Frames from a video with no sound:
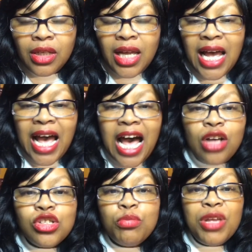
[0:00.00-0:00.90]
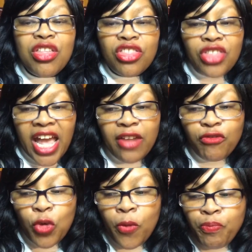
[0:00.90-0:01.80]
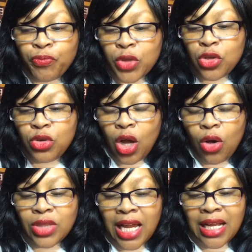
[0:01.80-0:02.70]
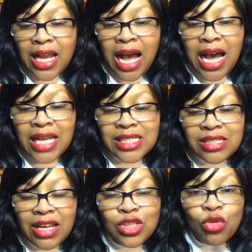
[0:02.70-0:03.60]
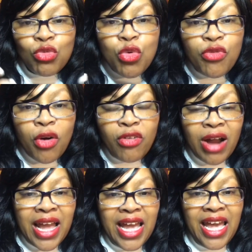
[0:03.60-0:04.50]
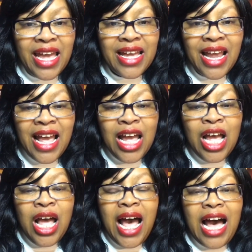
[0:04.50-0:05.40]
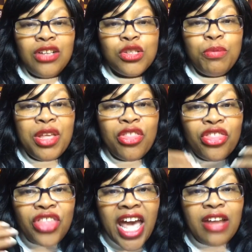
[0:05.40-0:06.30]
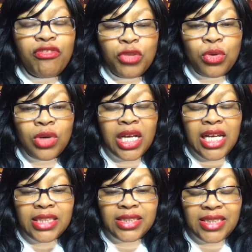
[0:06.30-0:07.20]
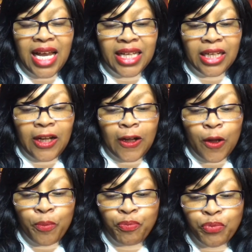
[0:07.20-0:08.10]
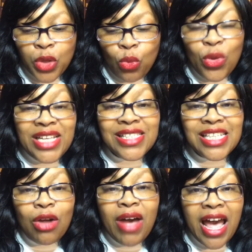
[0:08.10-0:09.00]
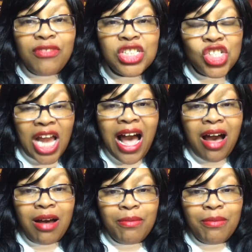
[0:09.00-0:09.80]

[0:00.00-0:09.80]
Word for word: how to be thankful, you know, that God still has a roof over our head, how to be thankful that um, we still have a job.